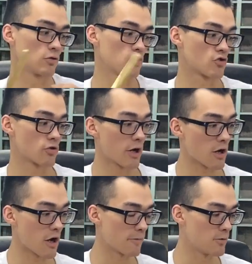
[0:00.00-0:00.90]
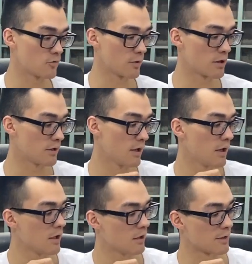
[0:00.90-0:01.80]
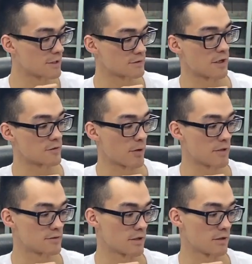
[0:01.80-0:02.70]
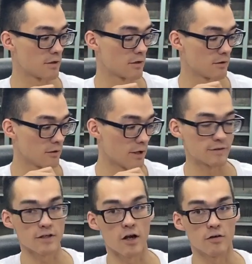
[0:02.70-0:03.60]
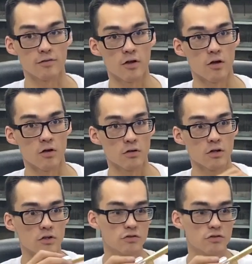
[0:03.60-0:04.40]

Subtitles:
So it's a trade-off between less dead space and less airflow.